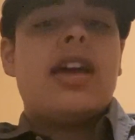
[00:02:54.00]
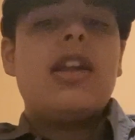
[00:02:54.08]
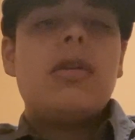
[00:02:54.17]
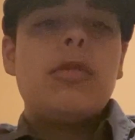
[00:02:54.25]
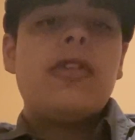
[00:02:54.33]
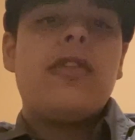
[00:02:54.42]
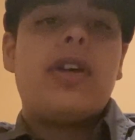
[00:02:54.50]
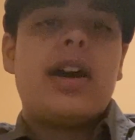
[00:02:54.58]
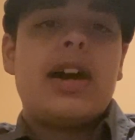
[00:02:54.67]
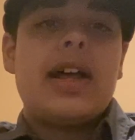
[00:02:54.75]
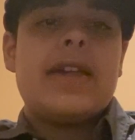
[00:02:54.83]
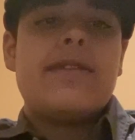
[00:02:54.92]
Number
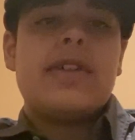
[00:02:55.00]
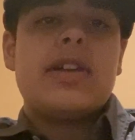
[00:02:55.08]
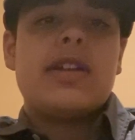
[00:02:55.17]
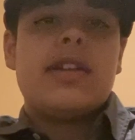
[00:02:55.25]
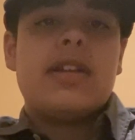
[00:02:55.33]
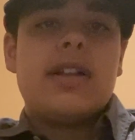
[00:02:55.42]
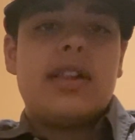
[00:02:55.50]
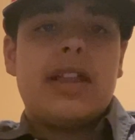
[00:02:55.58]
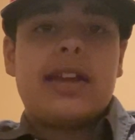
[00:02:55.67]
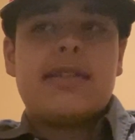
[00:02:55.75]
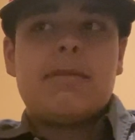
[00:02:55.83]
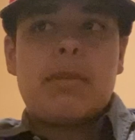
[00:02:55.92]
five,
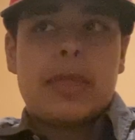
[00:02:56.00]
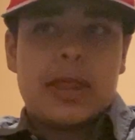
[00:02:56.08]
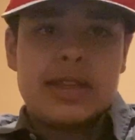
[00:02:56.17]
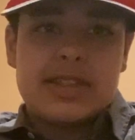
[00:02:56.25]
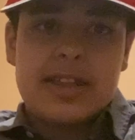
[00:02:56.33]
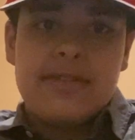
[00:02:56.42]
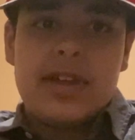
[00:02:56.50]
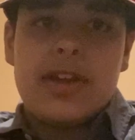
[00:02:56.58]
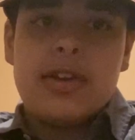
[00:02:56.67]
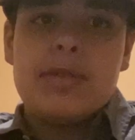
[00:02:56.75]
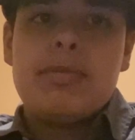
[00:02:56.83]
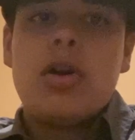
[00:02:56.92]
like, is a
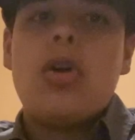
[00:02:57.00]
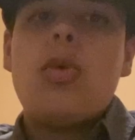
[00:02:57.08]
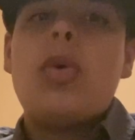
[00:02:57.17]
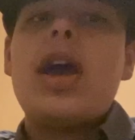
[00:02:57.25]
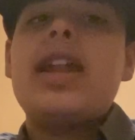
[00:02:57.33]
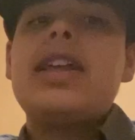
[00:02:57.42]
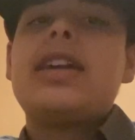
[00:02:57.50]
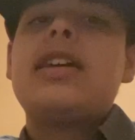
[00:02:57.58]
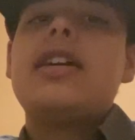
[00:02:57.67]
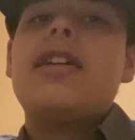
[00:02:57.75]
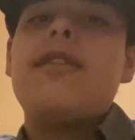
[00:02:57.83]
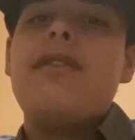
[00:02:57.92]
very
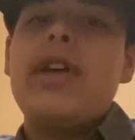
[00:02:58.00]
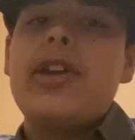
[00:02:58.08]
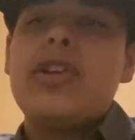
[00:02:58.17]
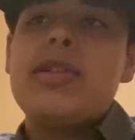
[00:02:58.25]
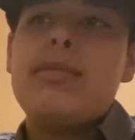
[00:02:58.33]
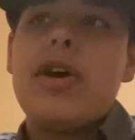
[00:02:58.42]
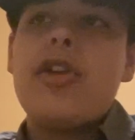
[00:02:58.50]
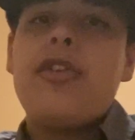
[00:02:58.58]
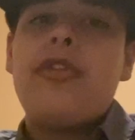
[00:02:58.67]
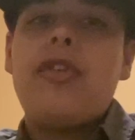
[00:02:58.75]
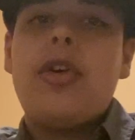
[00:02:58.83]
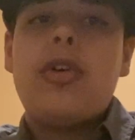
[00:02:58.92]
poetic, very
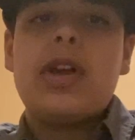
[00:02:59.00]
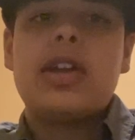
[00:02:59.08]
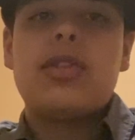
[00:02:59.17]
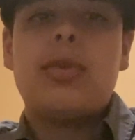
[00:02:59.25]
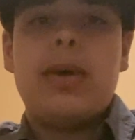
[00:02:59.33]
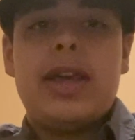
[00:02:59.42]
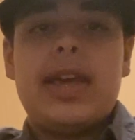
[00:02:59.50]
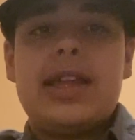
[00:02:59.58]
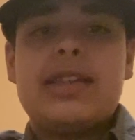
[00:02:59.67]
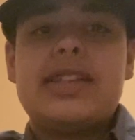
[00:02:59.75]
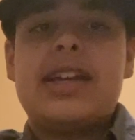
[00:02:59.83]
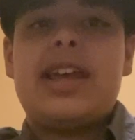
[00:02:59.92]
metaphoric
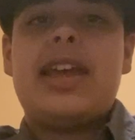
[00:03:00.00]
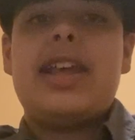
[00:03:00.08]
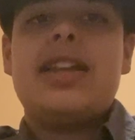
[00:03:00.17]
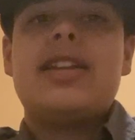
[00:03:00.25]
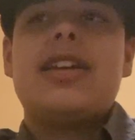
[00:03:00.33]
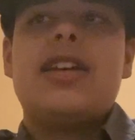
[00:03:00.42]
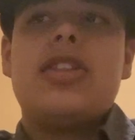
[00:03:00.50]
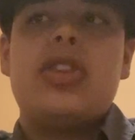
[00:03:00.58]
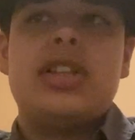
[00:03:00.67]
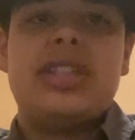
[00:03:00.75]
way to end the